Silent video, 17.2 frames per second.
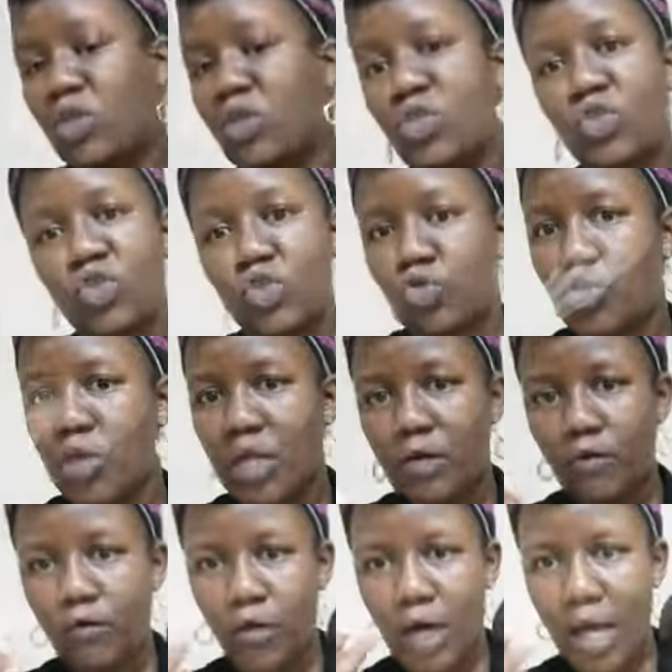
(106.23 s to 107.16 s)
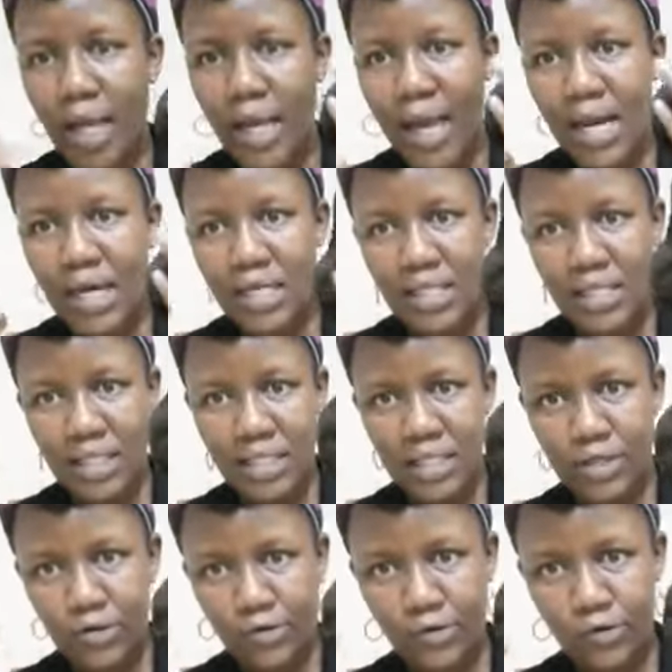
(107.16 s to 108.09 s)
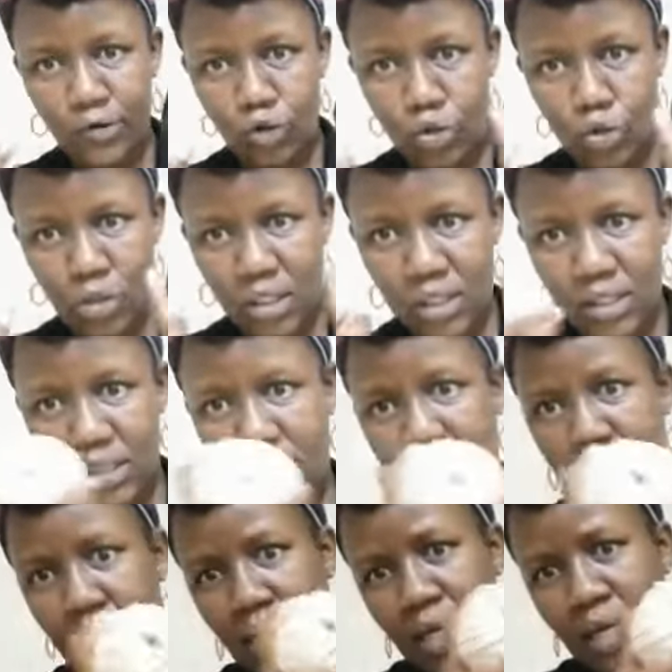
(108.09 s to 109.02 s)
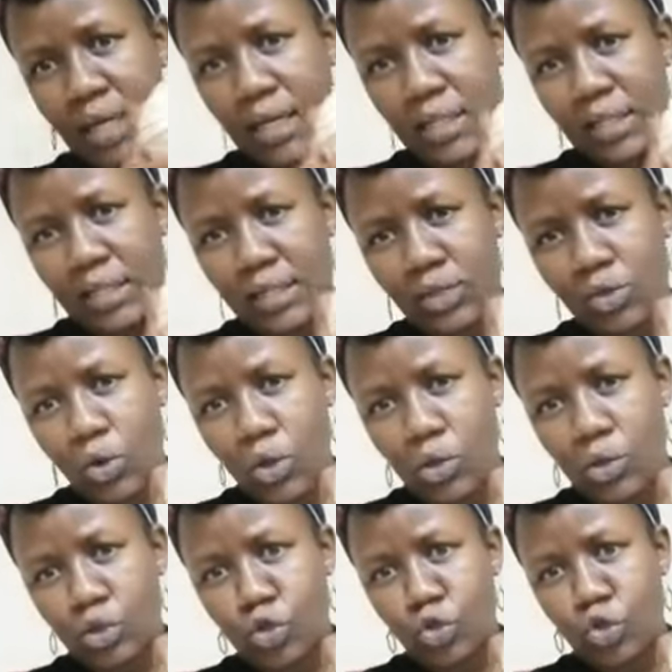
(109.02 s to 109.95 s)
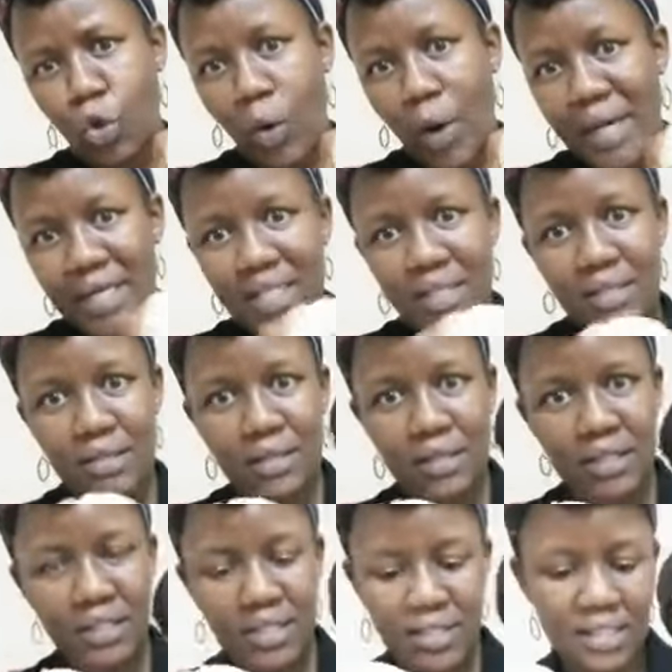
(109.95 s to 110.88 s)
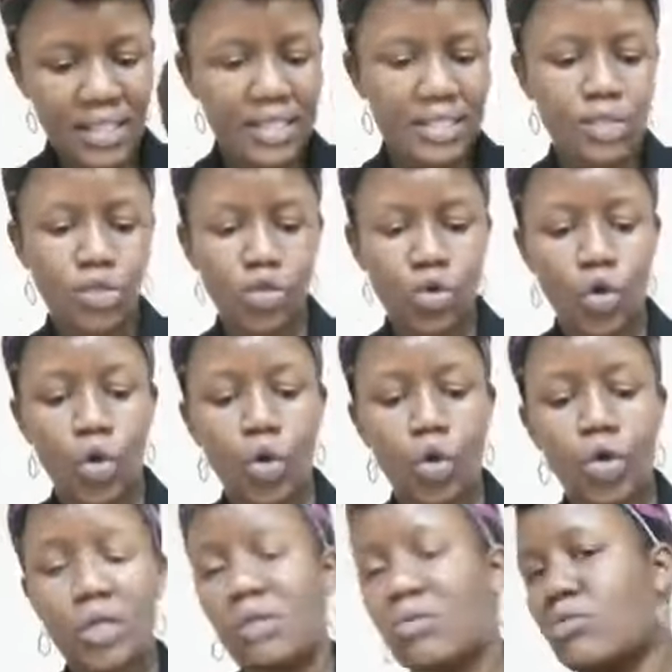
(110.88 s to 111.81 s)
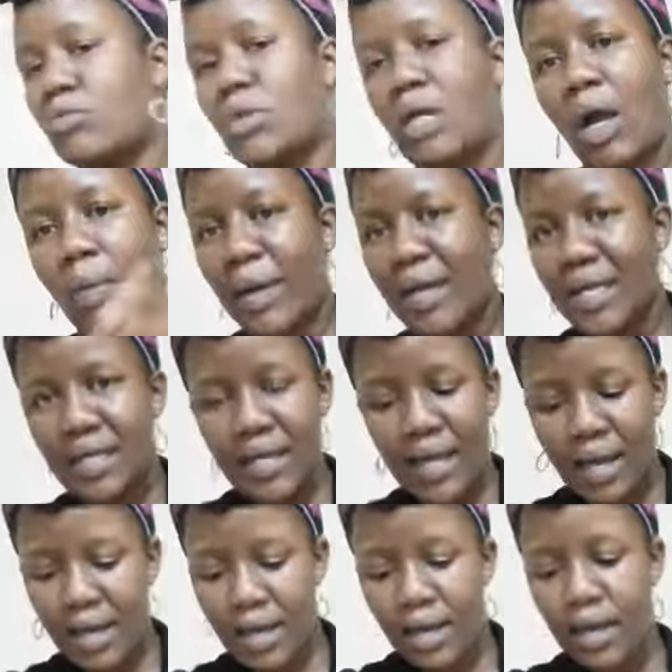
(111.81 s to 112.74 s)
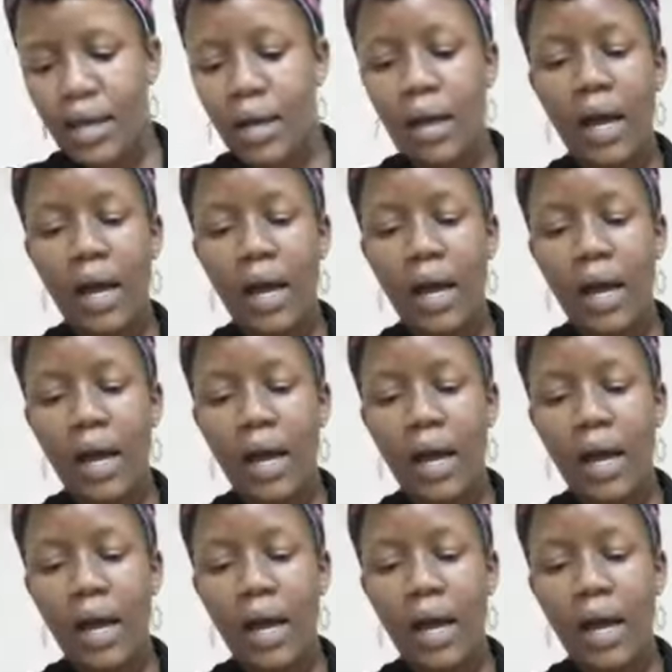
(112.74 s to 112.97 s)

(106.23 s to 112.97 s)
string. For now, I had this is called twine. This is just your kawaida